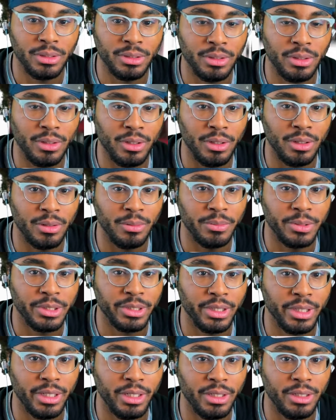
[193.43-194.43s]
the Harlem
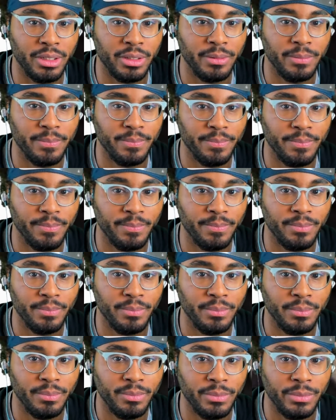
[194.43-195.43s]
Shake.
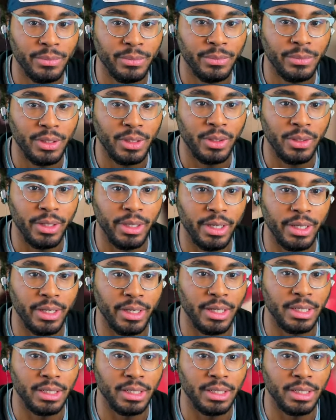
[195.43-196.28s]
Oh yeah, that